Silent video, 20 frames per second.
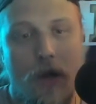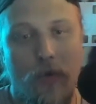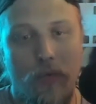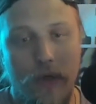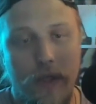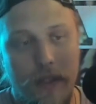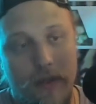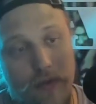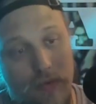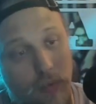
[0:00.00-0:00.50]

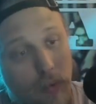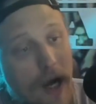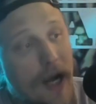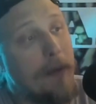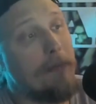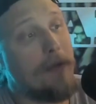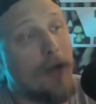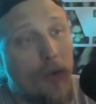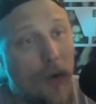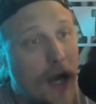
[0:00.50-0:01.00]
was
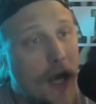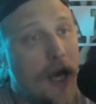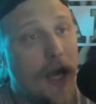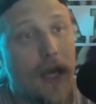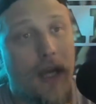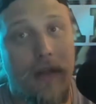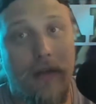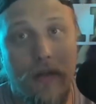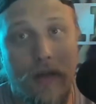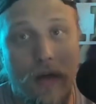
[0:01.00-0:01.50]
wiped
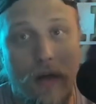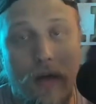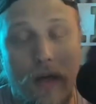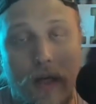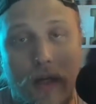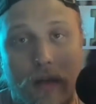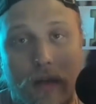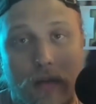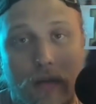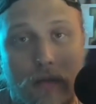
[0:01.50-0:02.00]
away
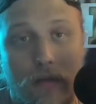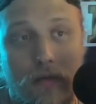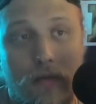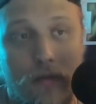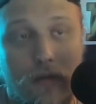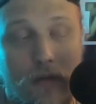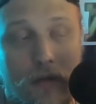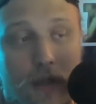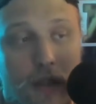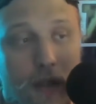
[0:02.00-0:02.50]
during
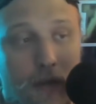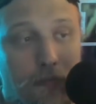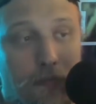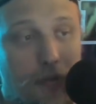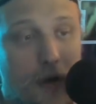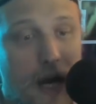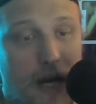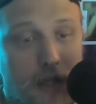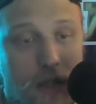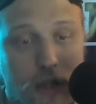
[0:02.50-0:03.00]
the
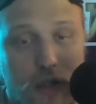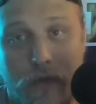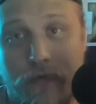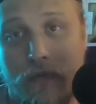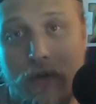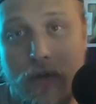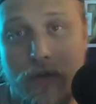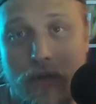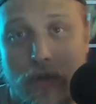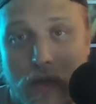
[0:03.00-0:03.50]
process of
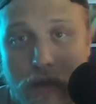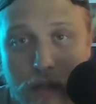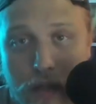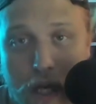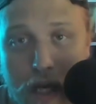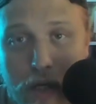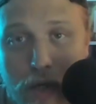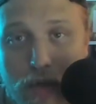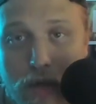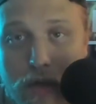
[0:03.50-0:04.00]

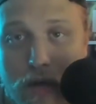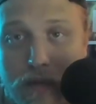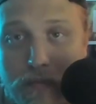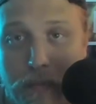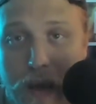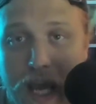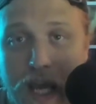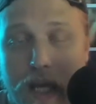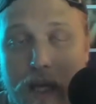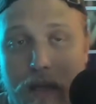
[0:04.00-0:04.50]
Christianization of
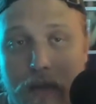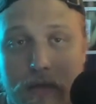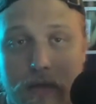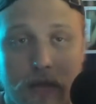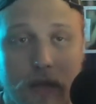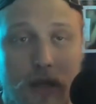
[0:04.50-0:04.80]
pagans